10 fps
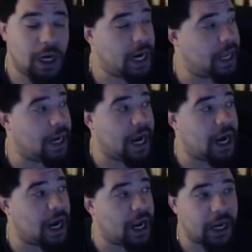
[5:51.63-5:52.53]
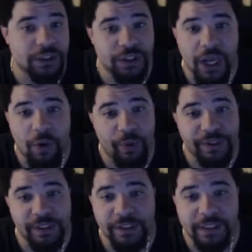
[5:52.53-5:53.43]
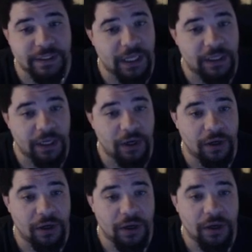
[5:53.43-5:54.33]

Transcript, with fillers: I I actually can't wait to test that later.